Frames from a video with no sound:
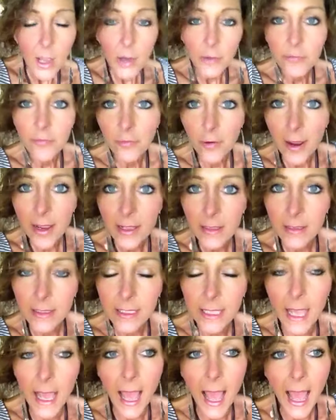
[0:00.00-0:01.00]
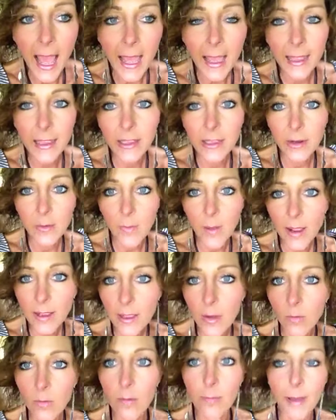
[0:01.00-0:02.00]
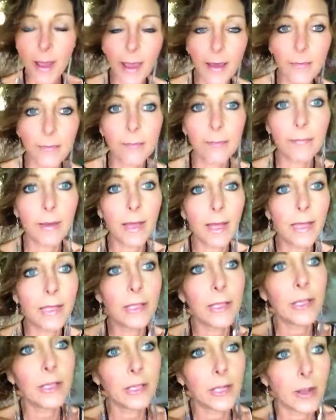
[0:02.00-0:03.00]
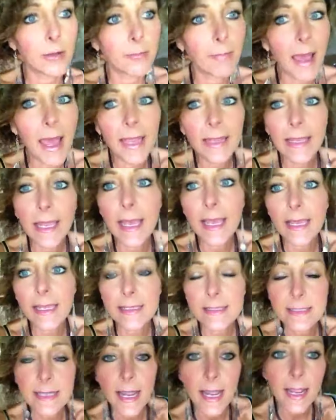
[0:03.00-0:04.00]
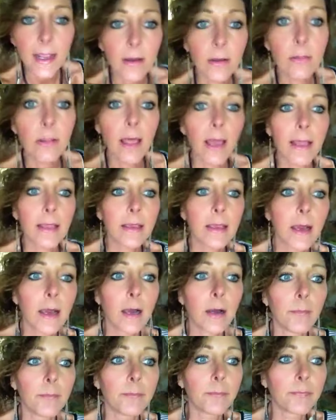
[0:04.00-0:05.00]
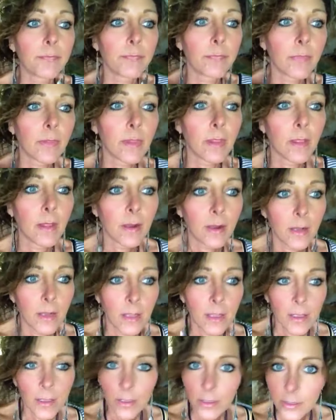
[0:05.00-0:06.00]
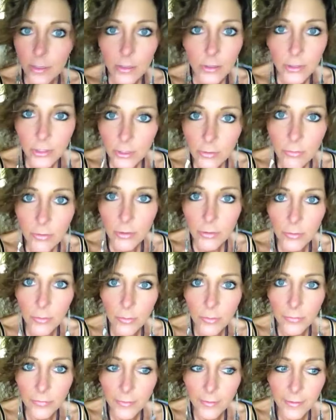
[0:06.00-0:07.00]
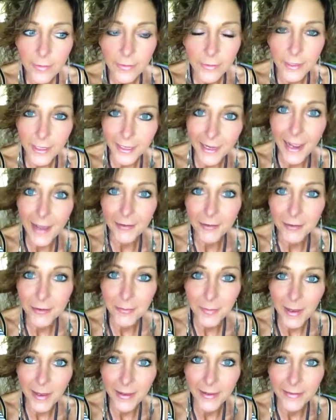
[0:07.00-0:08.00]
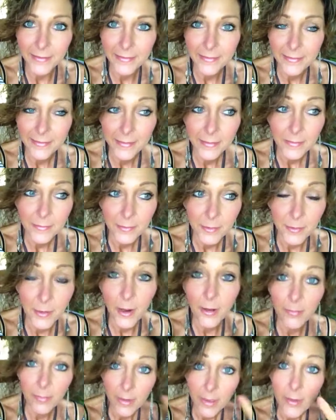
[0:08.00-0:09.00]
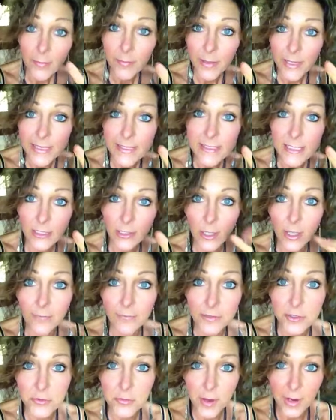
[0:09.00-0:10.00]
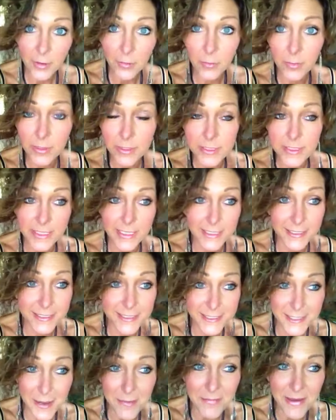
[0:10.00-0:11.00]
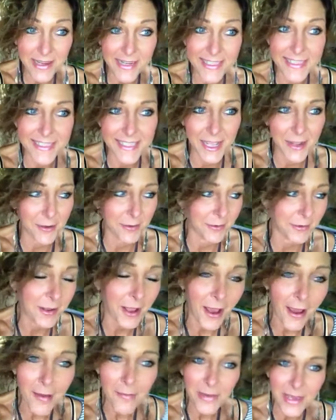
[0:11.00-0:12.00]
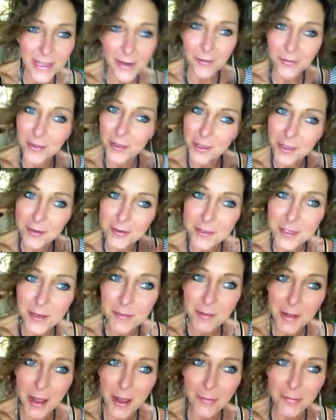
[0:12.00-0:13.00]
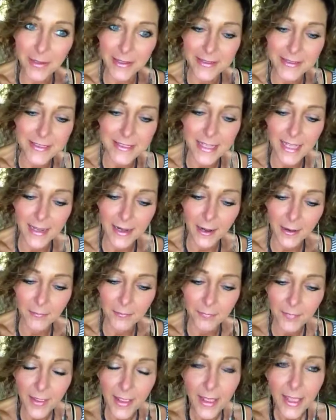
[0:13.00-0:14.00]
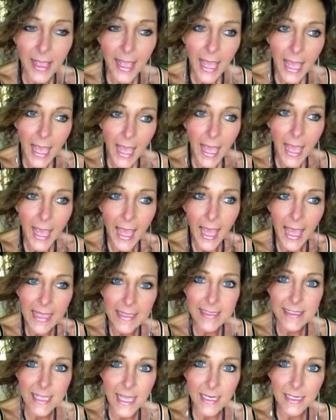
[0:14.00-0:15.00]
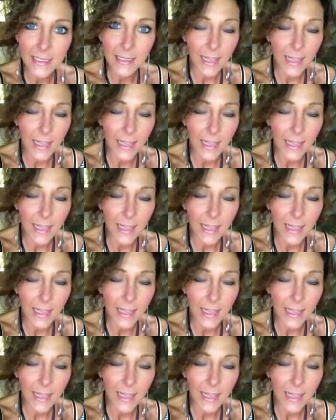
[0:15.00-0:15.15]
Frankly, I you know I go about you know my days now like um you do your thing and I'll do mine. You know, peace and love and tranquility. And somebody said on a comment on the YouTube comments that um I sounded